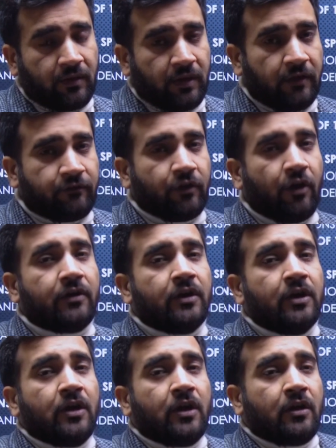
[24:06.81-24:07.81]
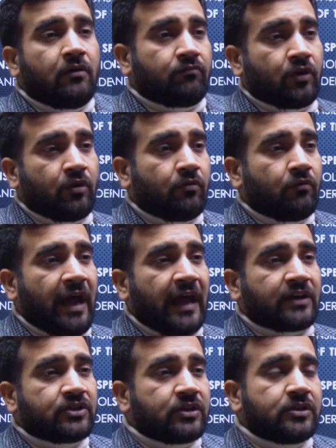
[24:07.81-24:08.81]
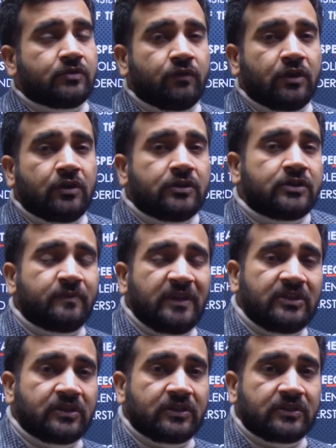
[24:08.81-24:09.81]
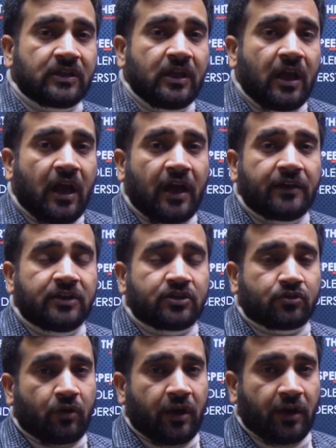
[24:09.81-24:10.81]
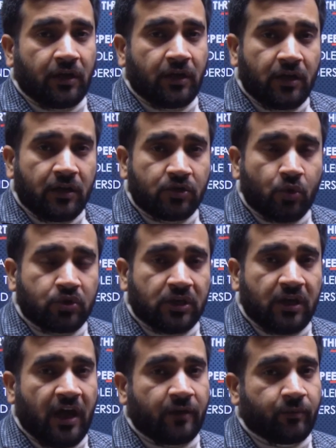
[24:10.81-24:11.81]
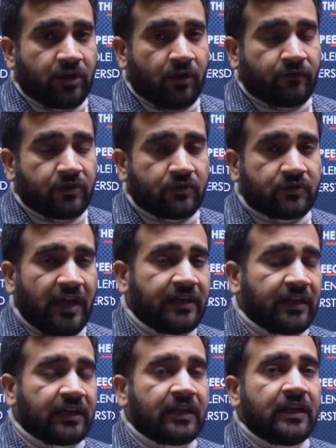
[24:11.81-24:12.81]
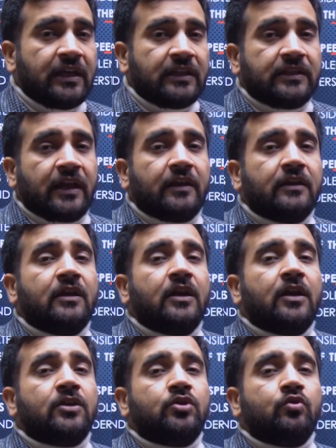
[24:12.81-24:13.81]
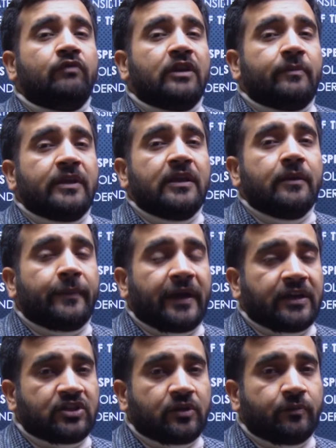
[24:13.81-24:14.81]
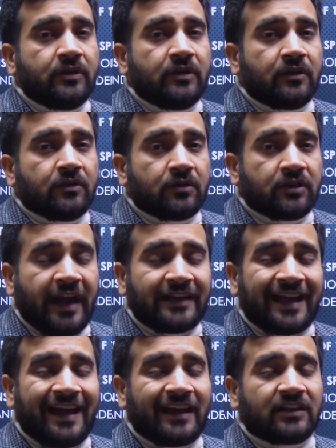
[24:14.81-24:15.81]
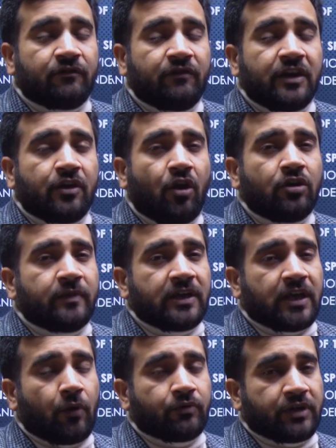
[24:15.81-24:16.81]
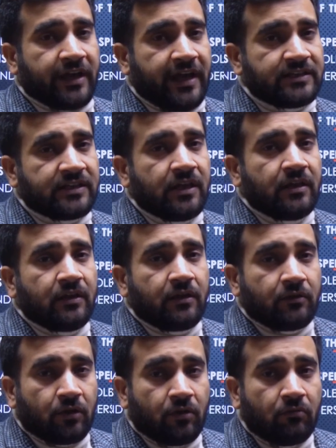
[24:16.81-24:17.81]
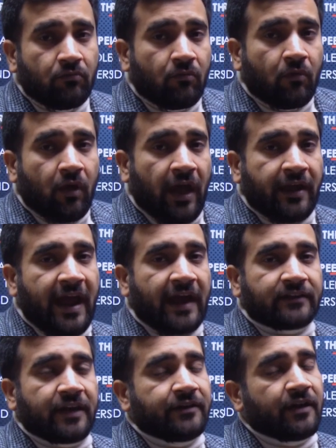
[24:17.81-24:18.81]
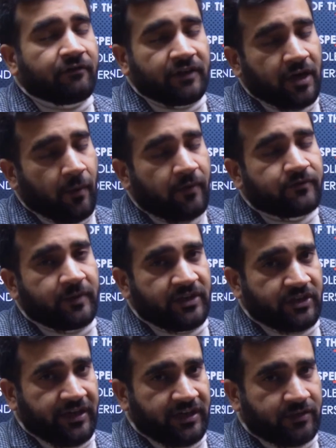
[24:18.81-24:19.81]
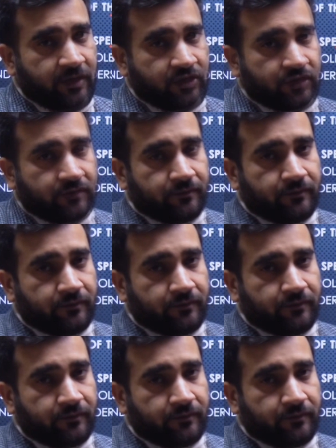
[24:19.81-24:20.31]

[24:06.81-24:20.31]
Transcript: If your actions, words, speeches are destroying the social harmony of the society, then you will be punishable. That act will not be counted as an act under freedom of speech and expression.